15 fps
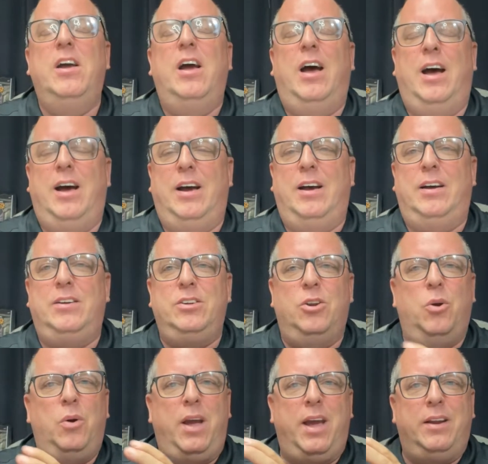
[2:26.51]

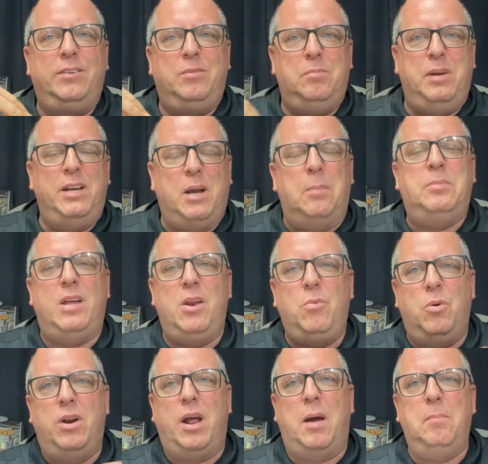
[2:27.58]
and being updated
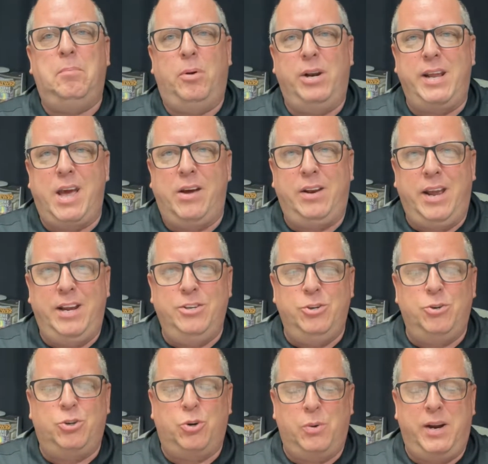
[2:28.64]
when I'm putting out a
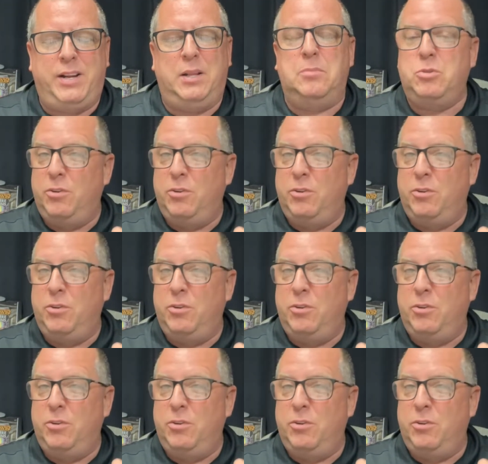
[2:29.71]
new curriculum.